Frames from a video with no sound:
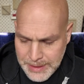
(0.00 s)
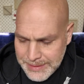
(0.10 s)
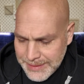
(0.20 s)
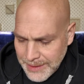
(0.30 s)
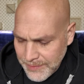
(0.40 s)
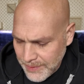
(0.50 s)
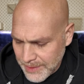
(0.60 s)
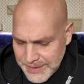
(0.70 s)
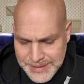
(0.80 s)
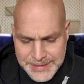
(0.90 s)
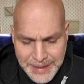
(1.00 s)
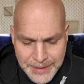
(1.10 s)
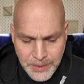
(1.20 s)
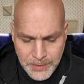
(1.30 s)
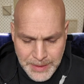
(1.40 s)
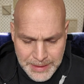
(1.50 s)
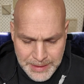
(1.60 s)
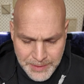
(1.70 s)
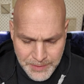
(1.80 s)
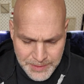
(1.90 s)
It's not even on sale right now.